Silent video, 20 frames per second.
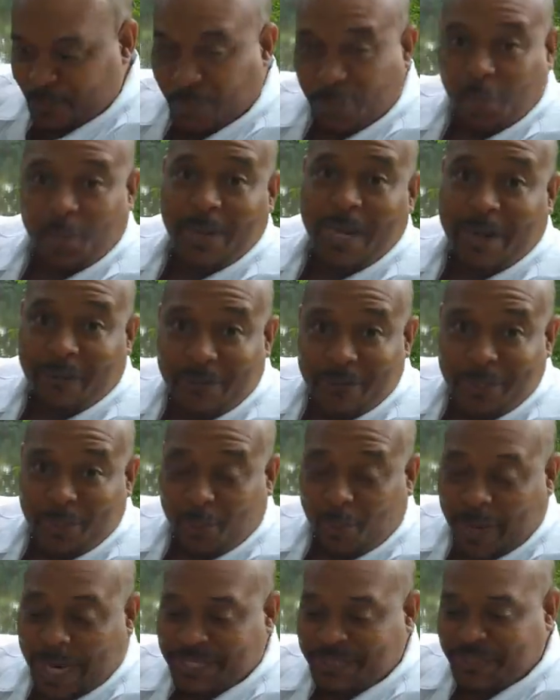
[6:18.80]
or whenever you're
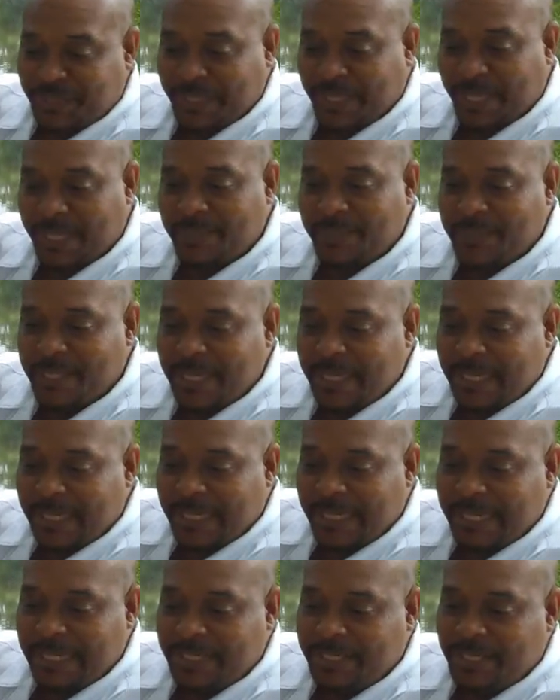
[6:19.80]
watching this,
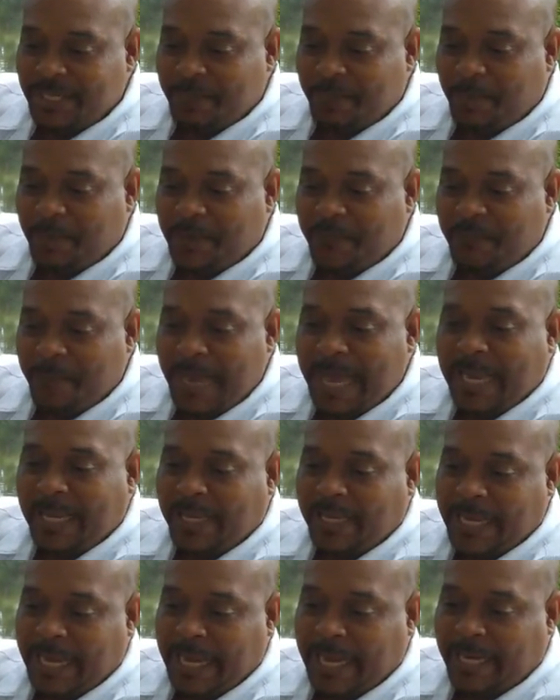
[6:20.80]
is to the book of
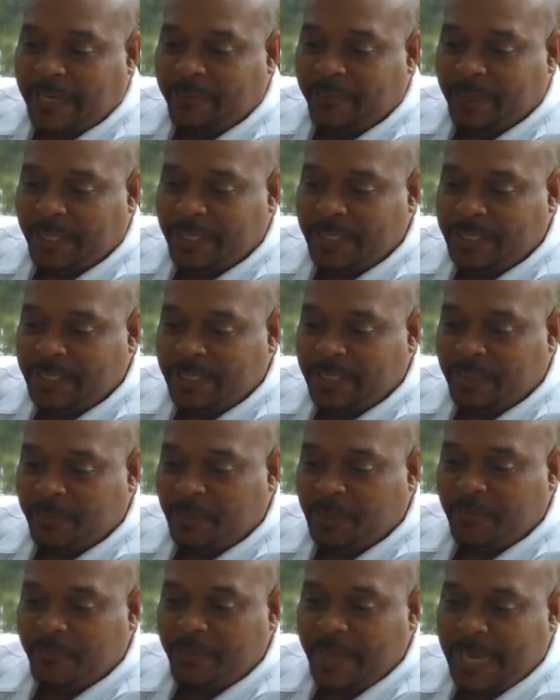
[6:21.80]
Malachi. It's the
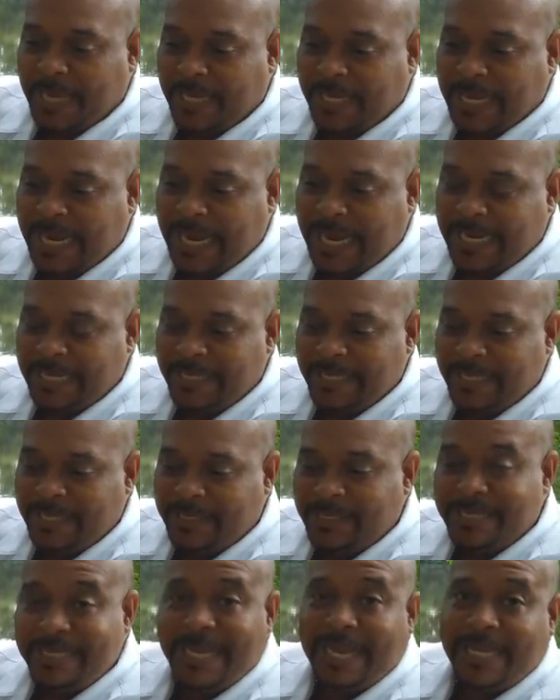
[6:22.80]
book of Malachi, the
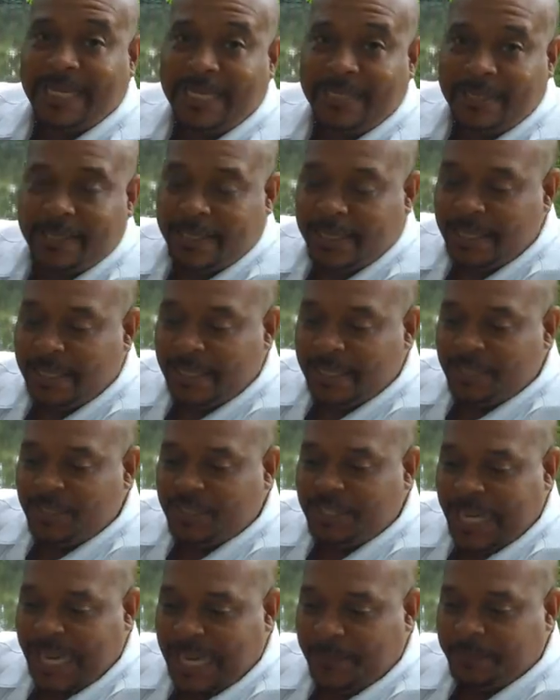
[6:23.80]
2nd
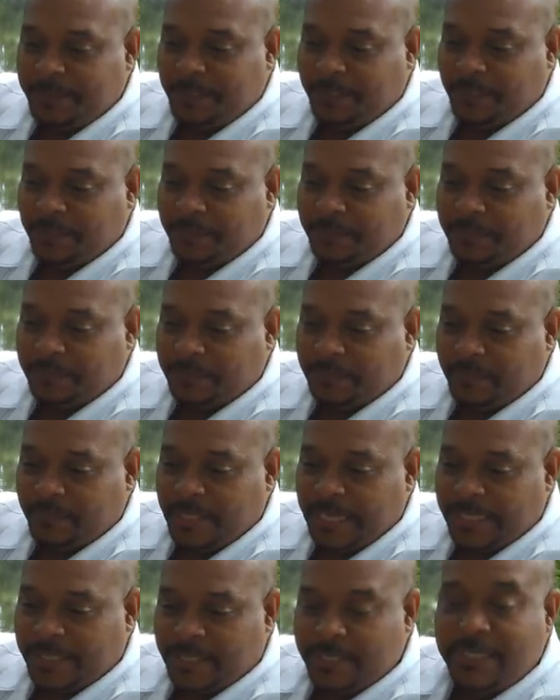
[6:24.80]
chapter,
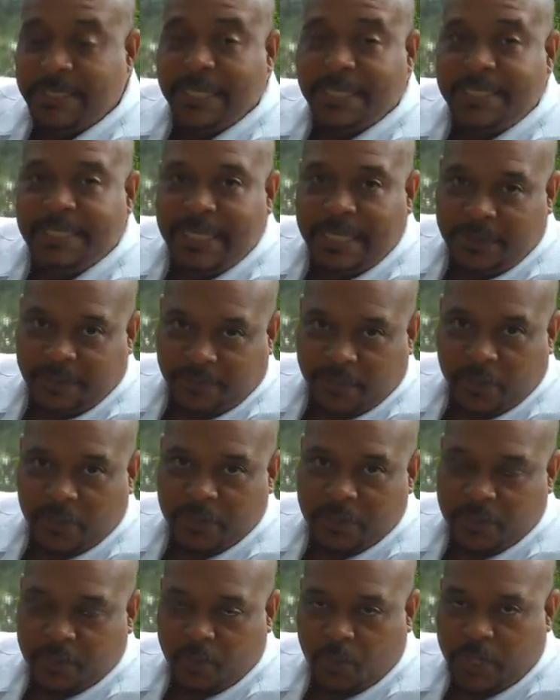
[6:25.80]
and the 16th
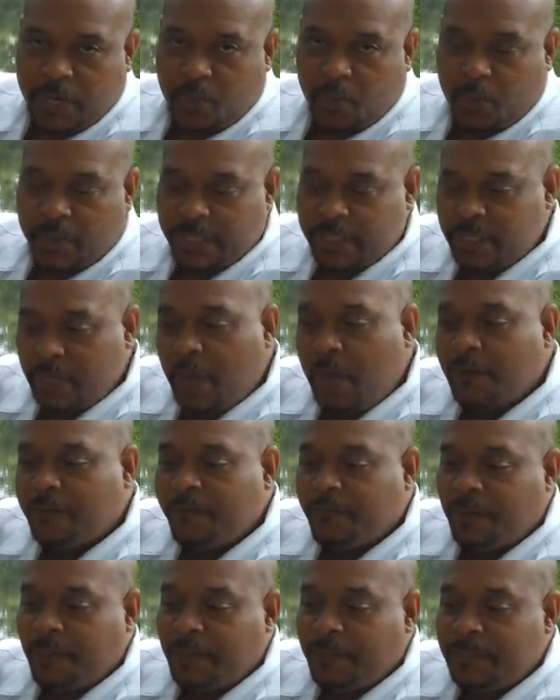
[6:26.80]
verse is where I want to talk
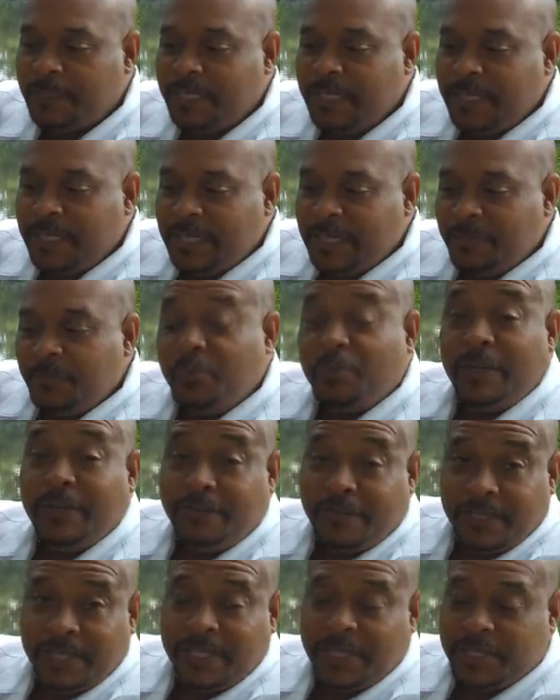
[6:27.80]
from
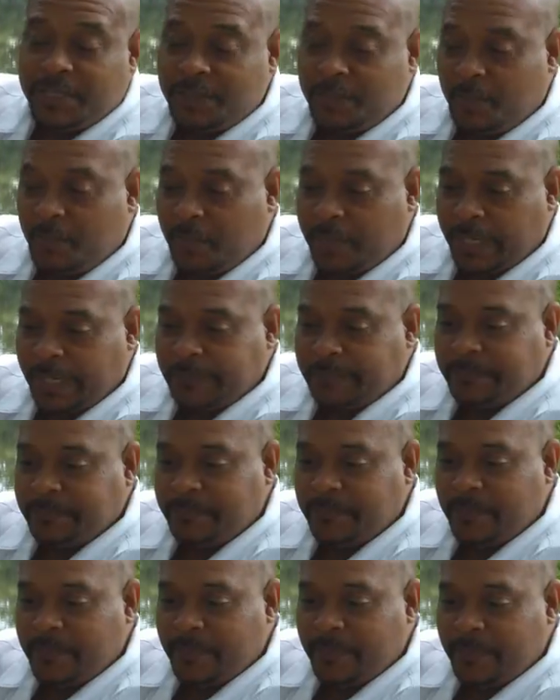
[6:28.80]
briefly this morning.
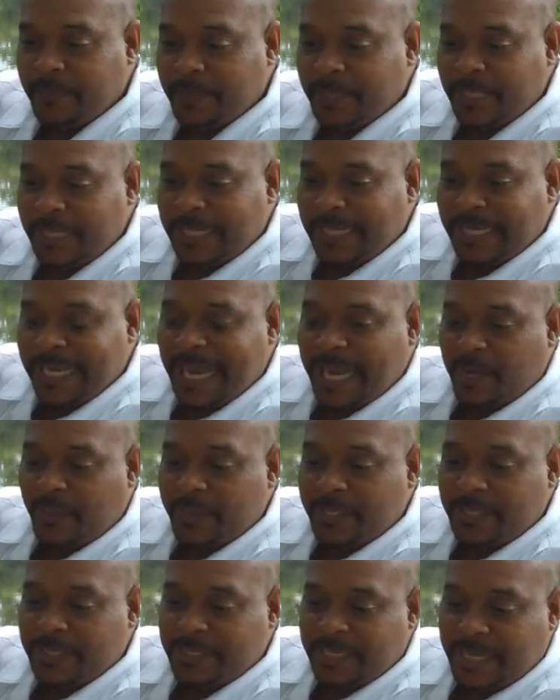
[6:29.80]
Now,
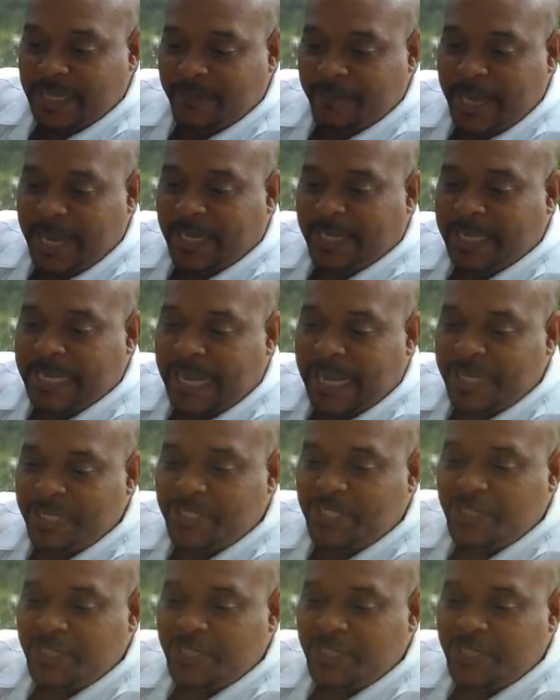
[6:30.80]
it's in Malachi